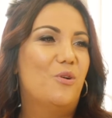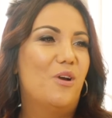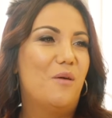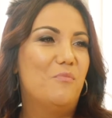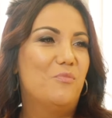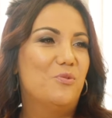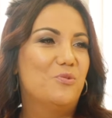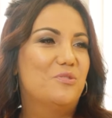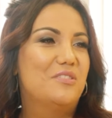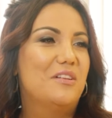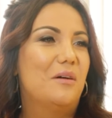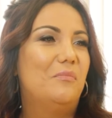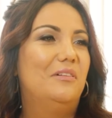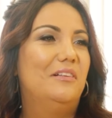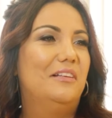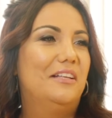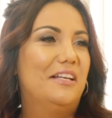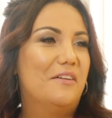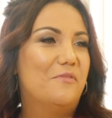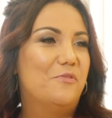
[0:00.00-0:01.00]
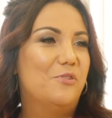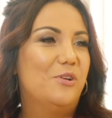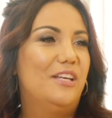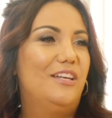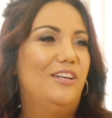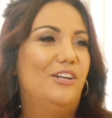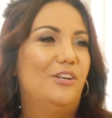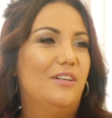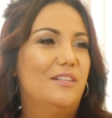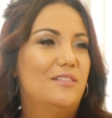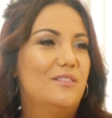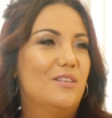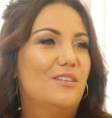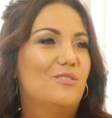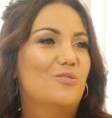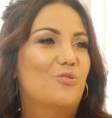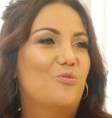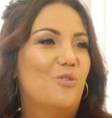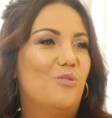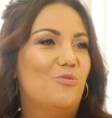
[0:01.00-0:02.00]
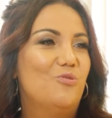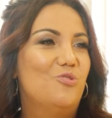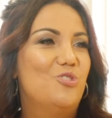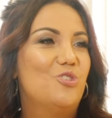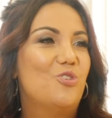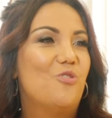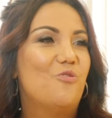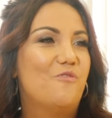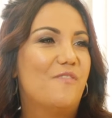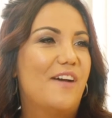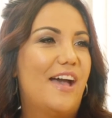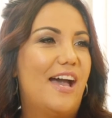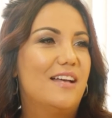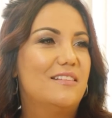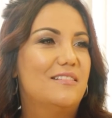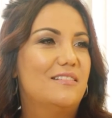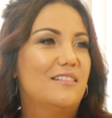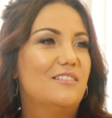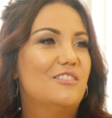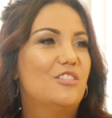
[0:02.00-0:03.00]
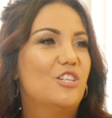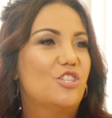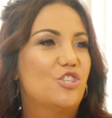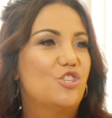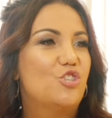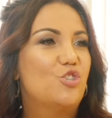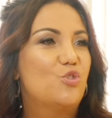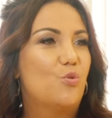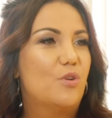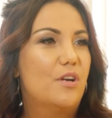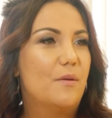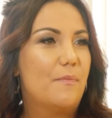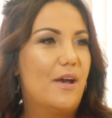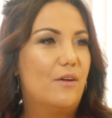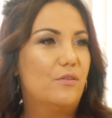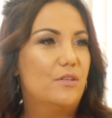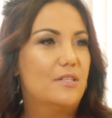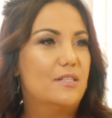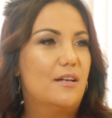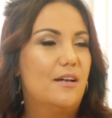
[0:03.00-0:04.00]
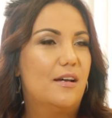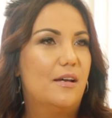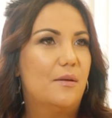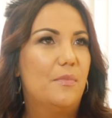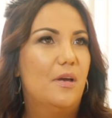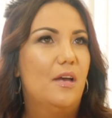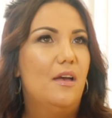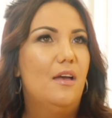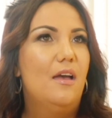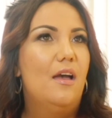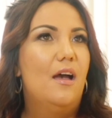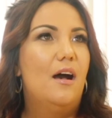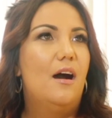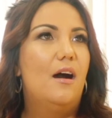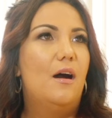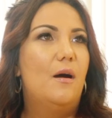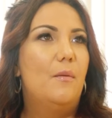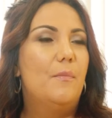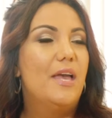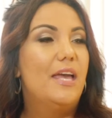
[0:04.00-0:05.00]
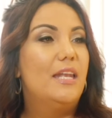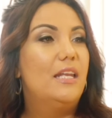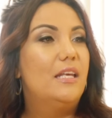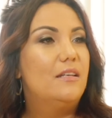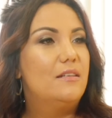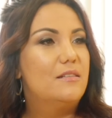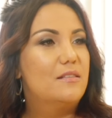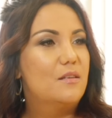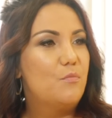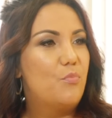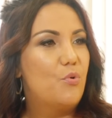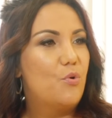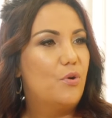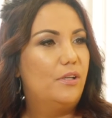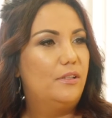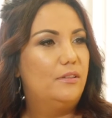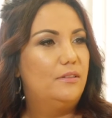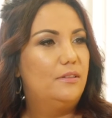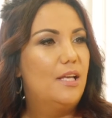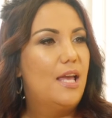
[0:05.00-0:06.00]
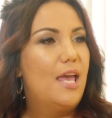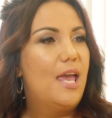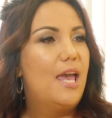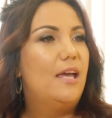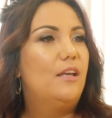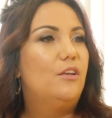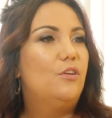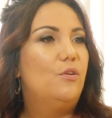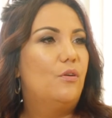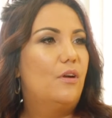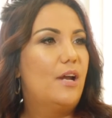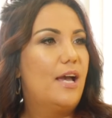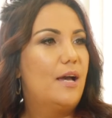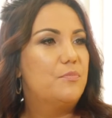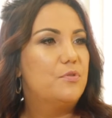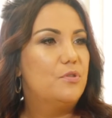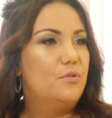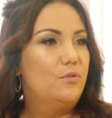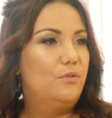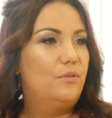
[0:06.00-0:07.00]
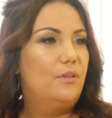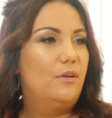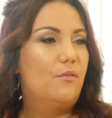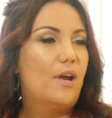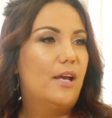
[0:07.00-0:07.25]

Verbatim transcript: we're almost doubling every year. It's grown so fast in such a short amount of time. And it is important. And you're absolutely